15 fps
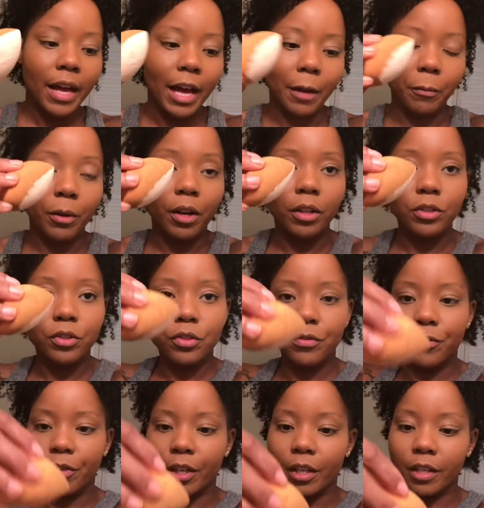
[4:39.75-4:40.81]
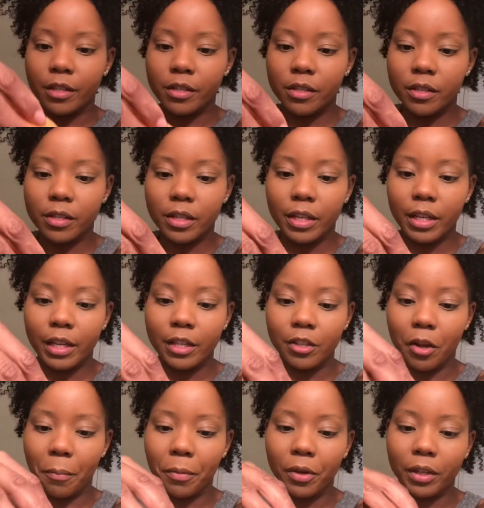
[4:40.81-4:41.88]
And what I'll do first is
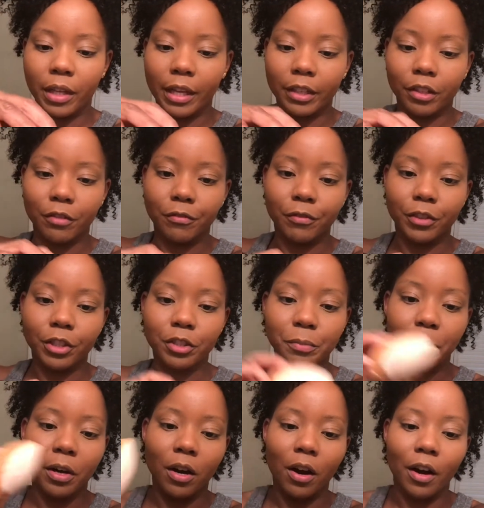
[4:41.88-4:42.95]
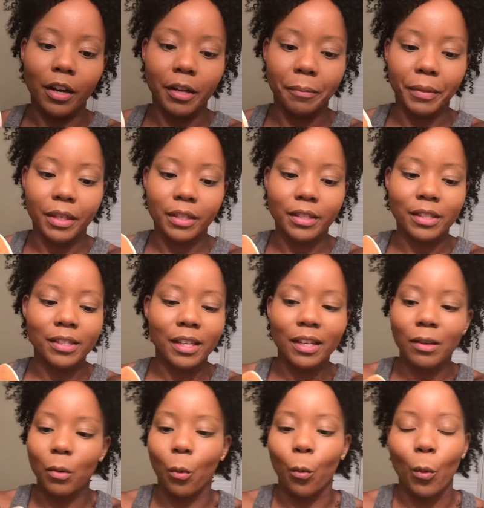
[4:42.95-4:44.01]
I'll put like the first part on it because it's
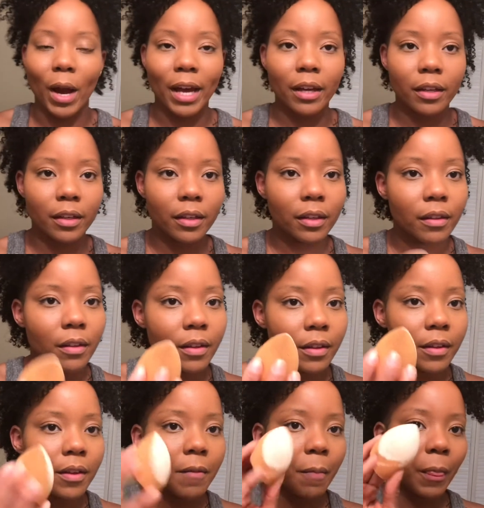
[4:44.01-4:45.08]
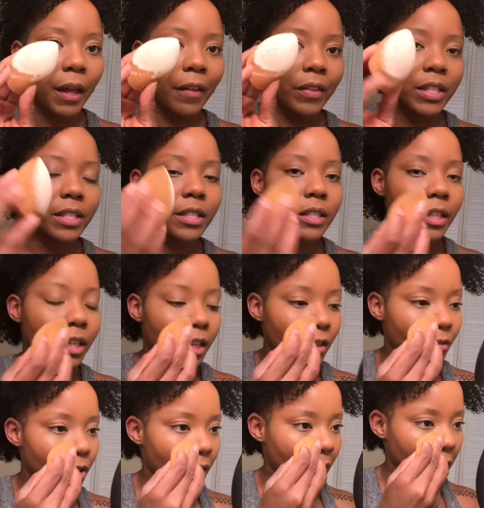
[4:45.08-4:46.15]
like wet. And this is gonna
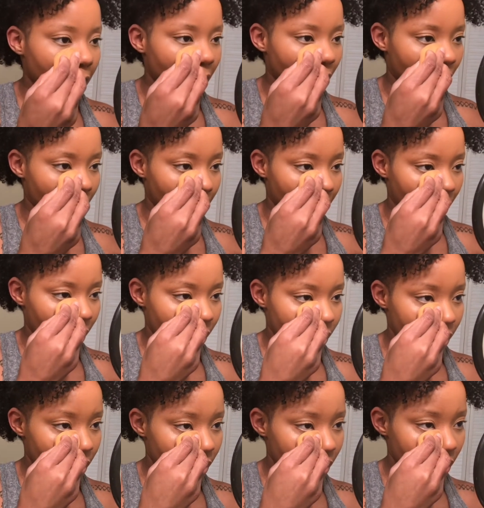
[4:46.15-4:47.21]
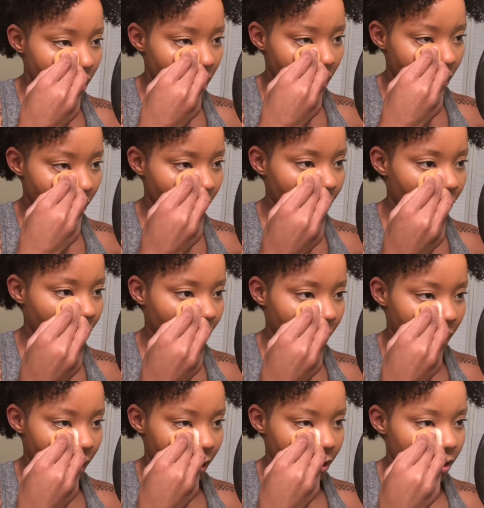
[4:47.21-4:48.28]
give you like an airbrushed
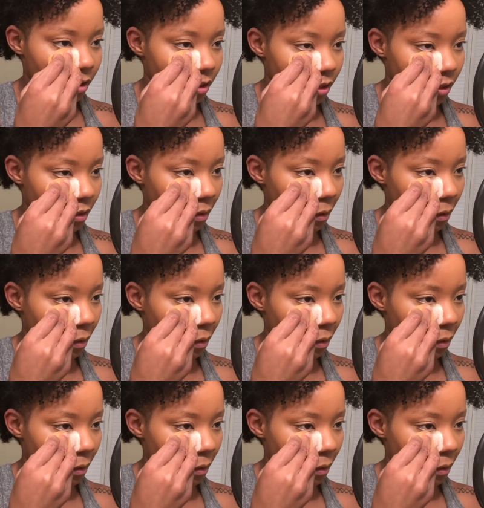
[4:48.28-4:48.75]
finish.